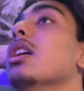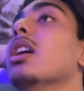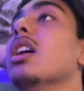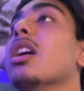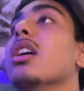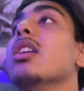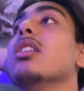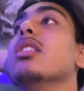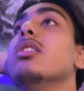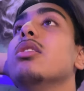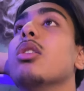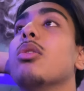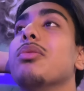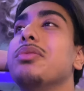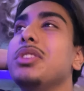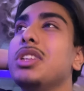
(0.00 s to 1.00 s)
I
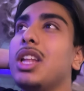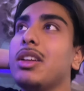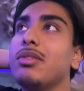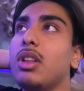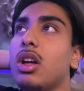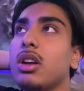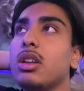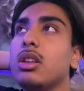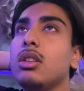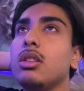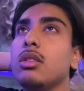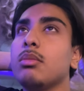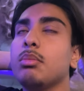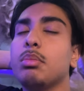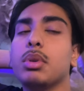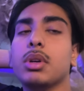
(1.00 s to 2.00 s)
don't feel like vlogging,
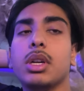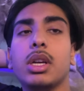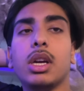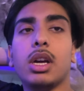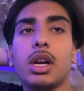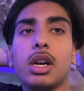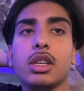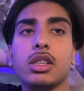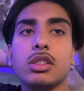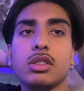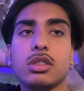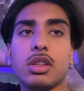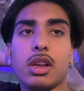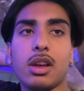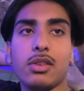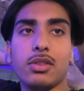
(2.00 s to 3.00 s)
but I just
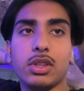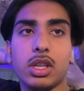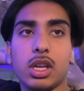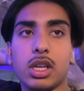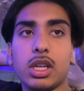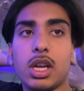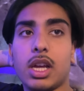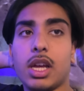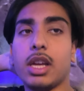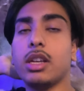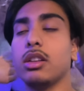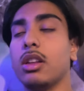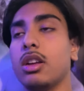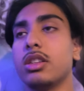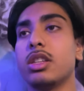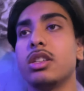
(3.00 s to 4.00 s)
have a lot I had a
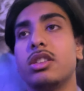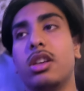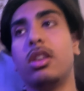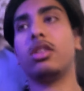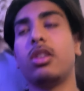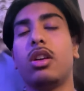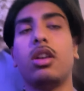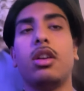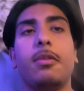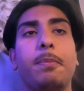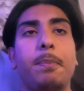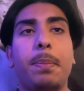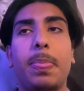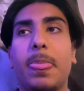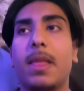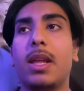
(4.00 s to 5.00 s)
lot to tell y'all
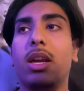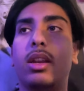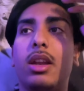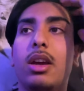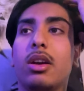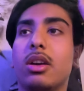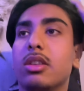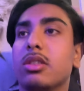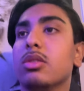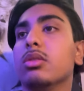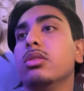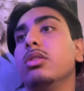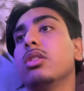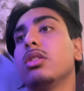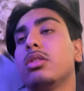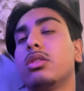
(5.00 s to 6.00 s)
that now I told
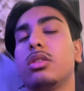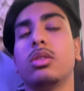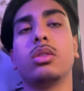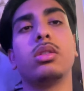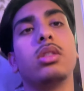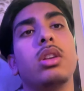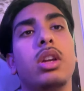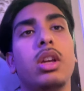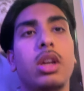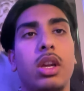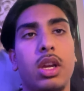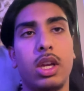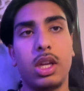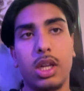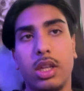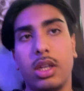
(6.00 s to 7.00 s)
y'all, so
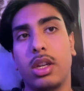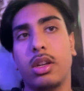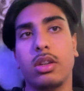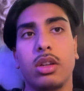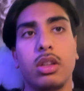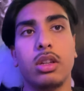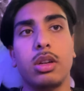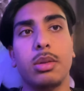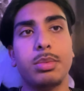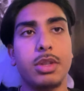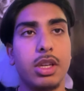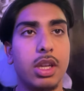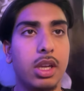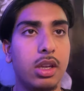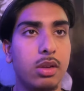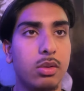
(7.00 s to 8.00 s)
now y'all are up to
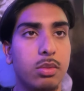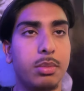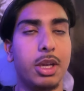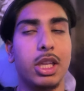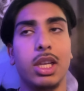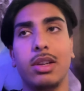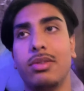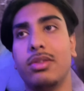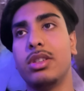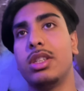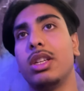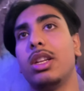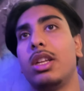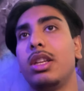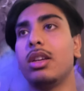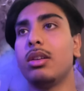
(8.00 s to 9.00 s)
date with my life and shit
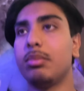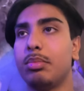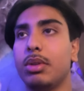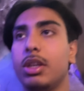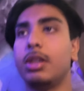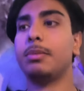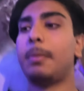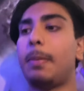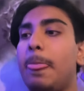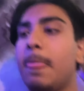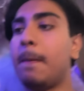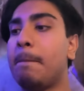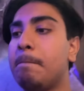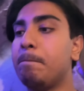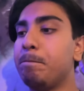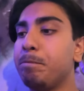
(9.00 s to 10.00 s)
like that. But
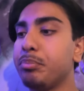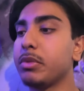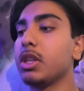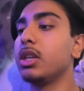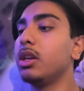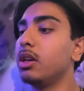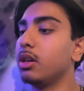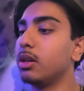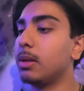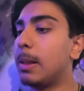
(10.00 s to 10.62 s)
yeah.